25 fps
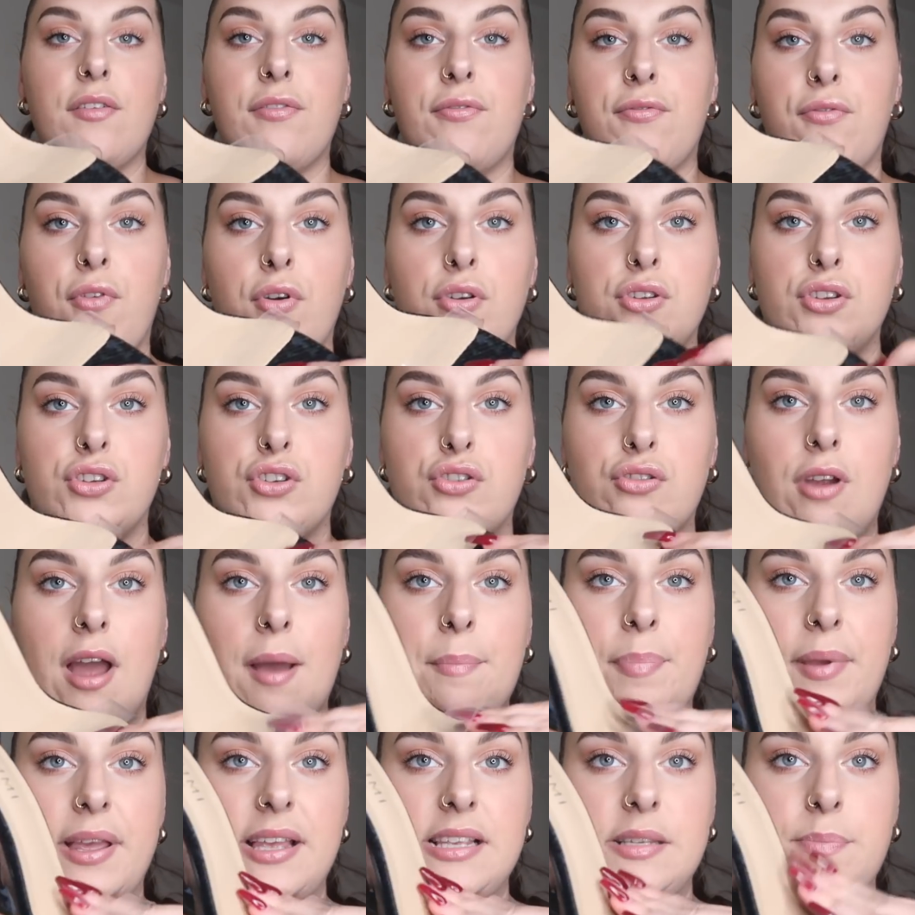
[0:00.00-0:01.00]
the front
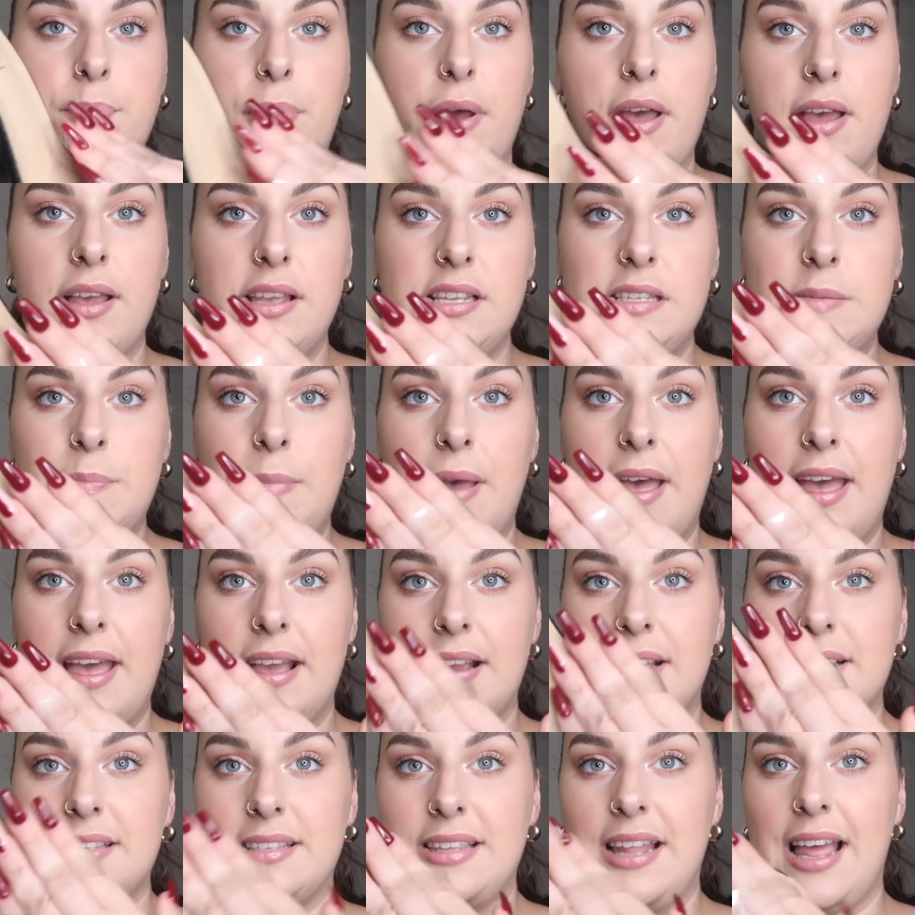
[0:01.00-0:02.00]
strap is
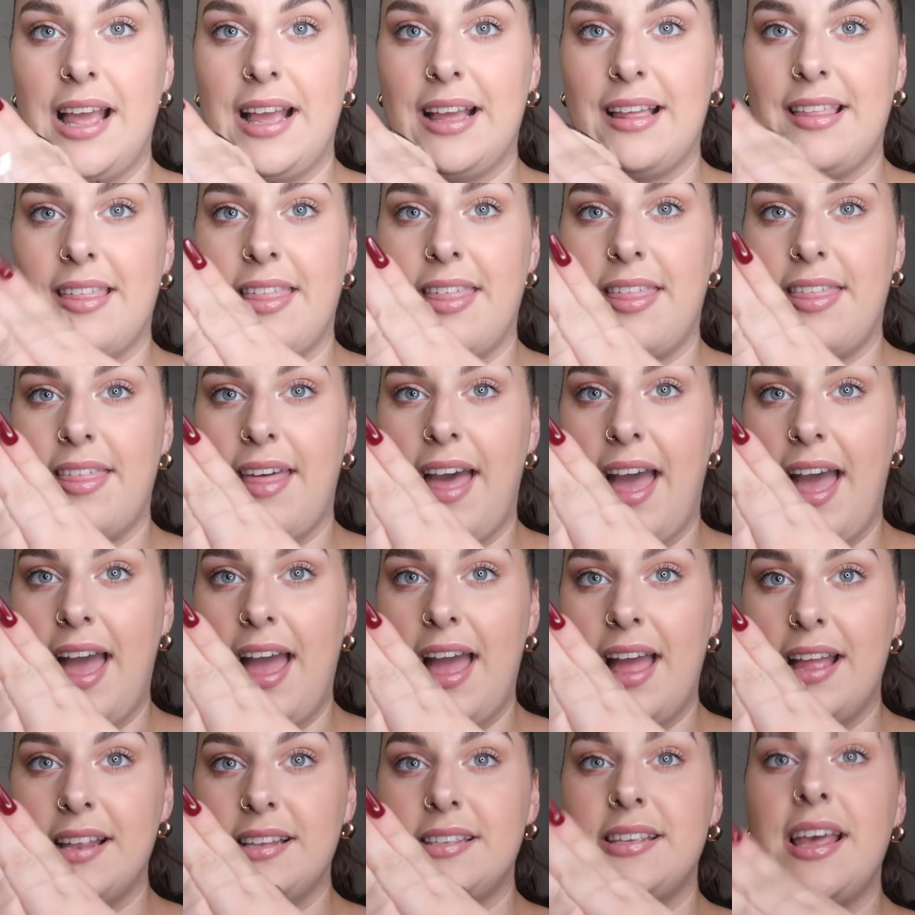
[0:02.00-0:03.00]
perspex like
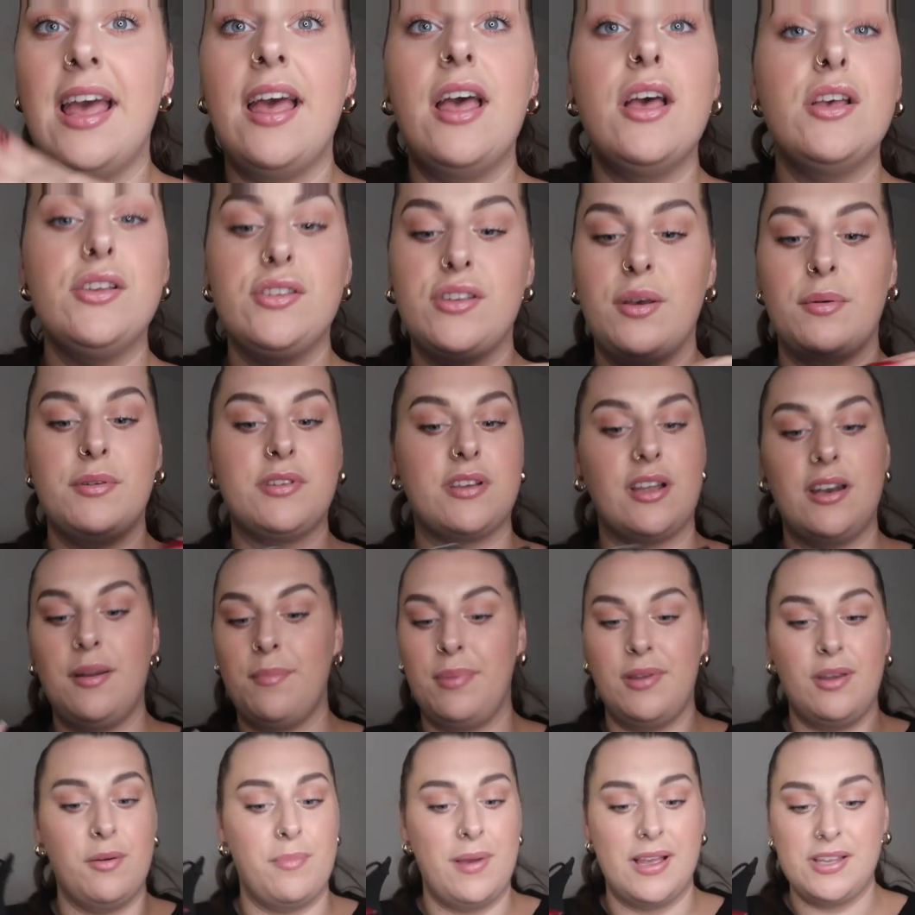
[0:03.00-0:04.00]
that. So it's going to
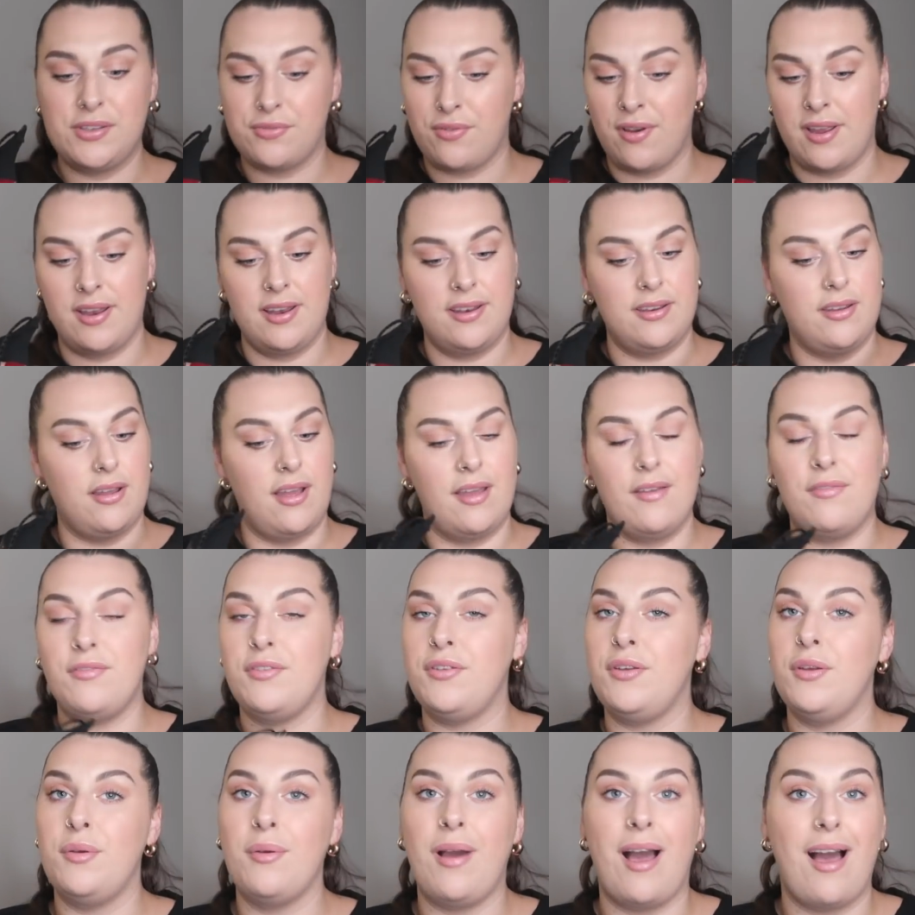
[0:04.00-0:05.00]
be your best friend
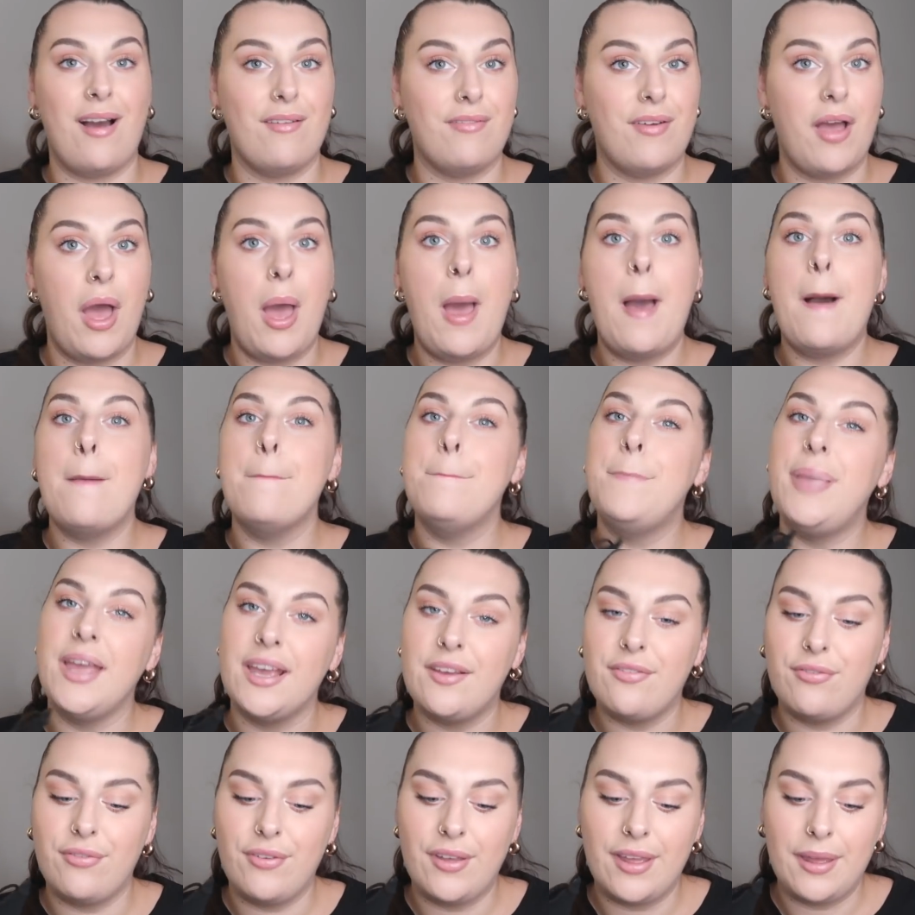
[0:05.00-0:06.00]
if you have
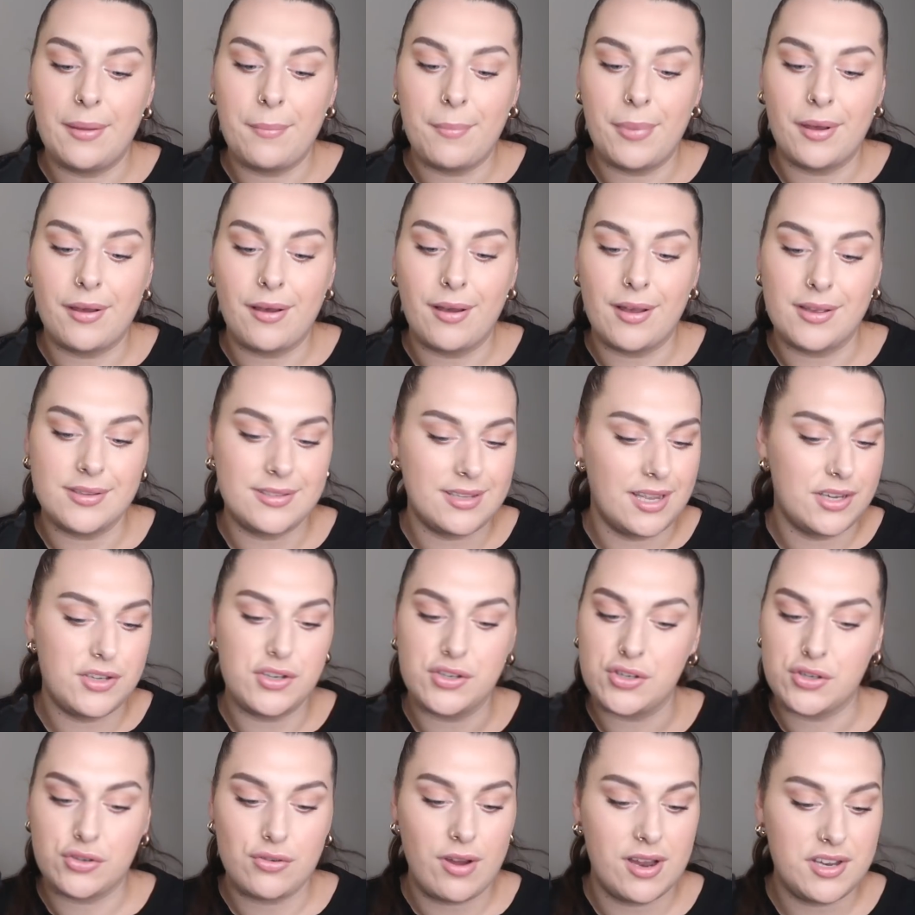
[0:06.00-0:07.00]
big feet because it
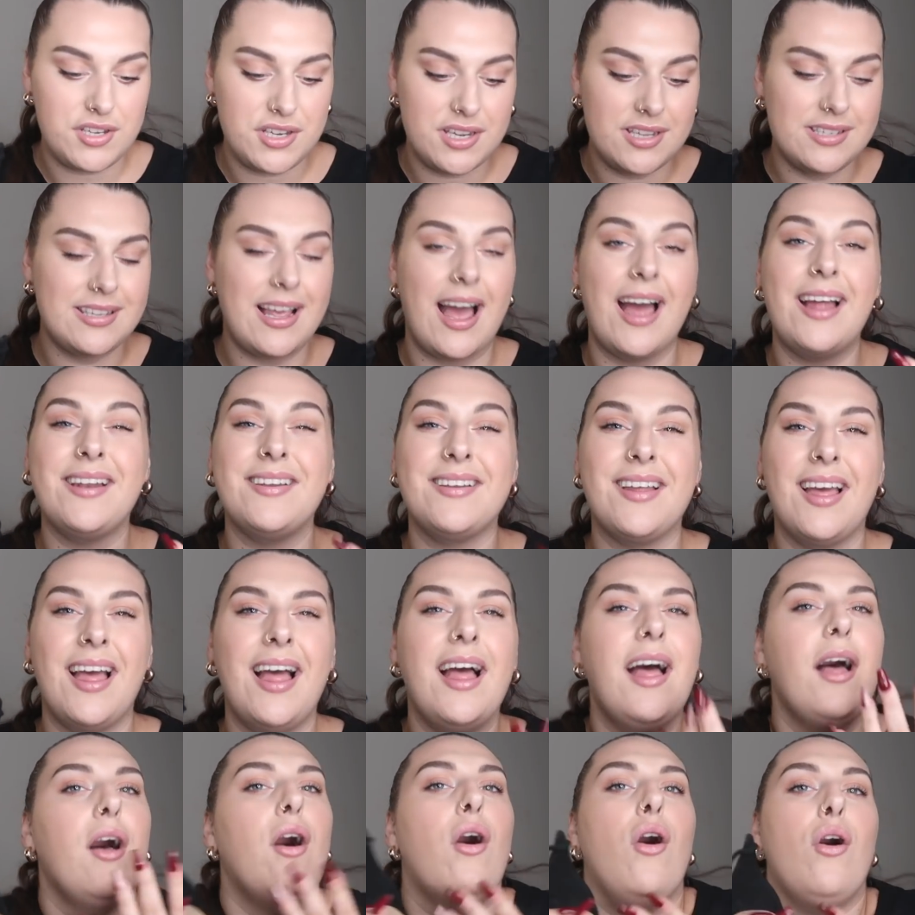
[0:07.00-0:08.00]
just stretches and
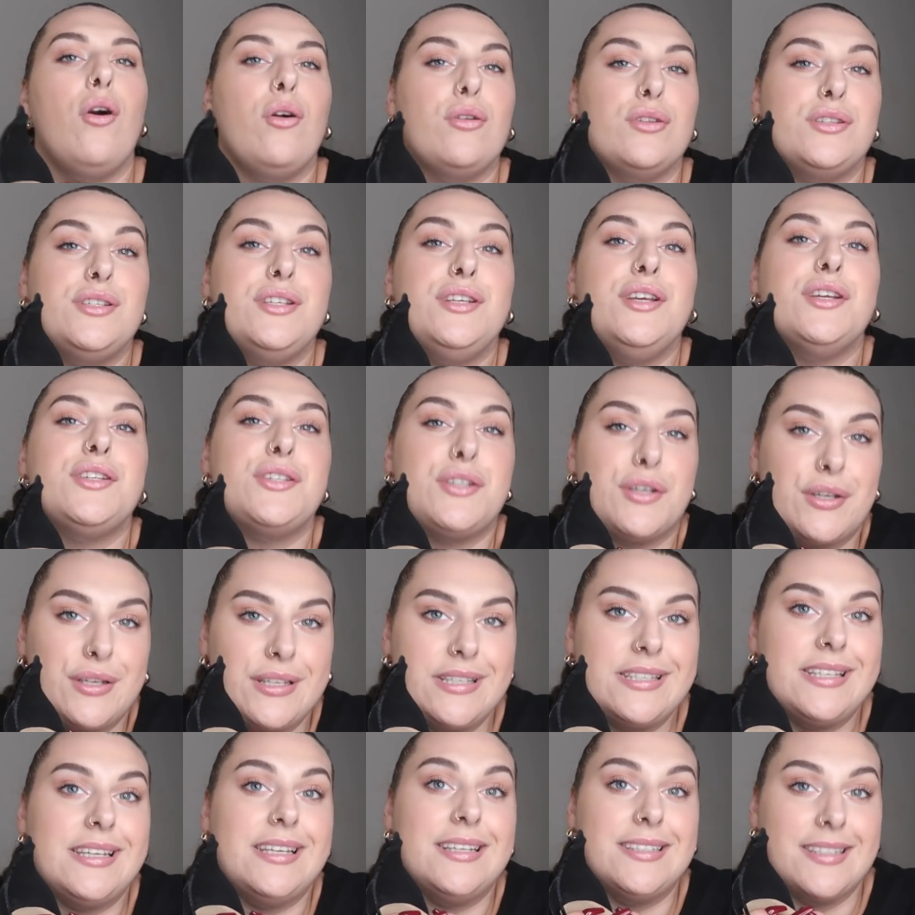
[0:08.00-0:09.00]
holds your
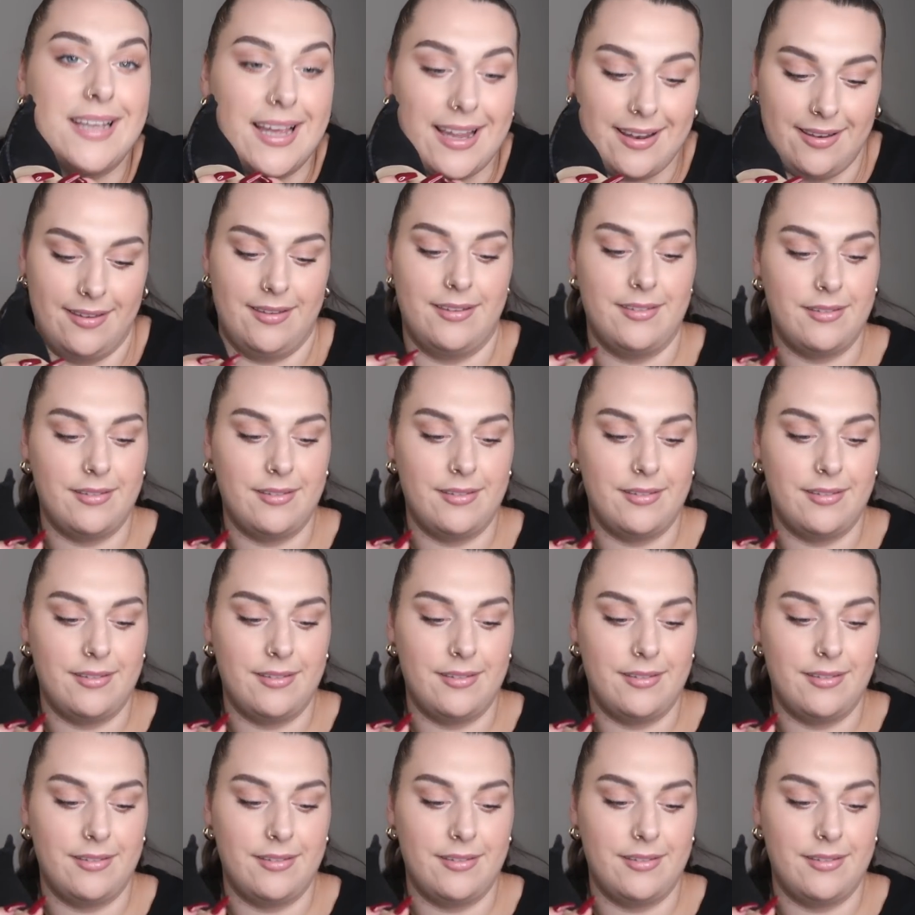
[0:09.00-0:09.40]
tootsies in.